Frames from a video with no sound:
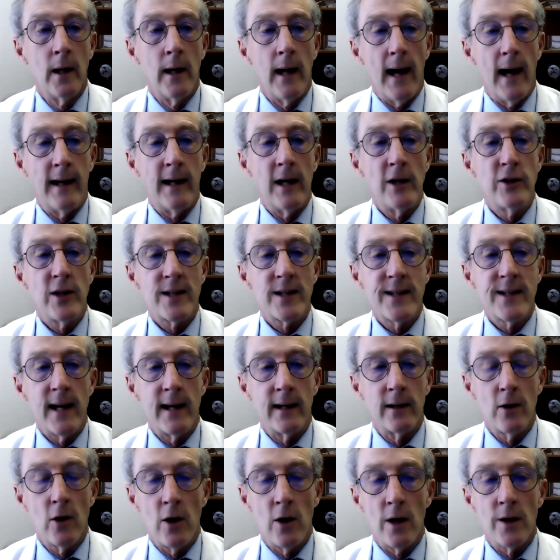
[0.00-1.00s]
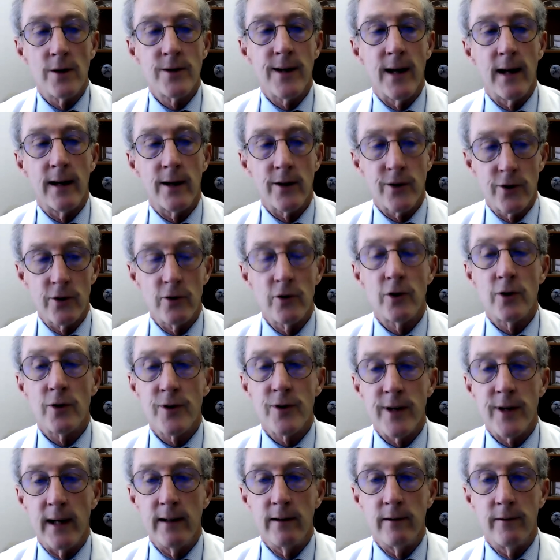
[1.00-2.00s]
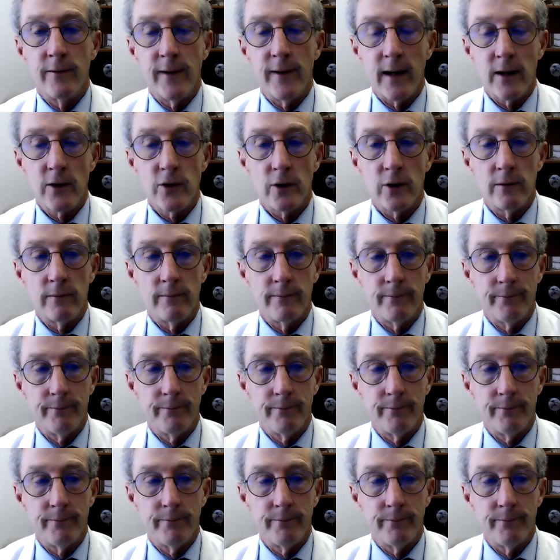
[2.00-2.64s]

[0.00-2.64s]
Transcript: NHSN calls that a surgical site infection.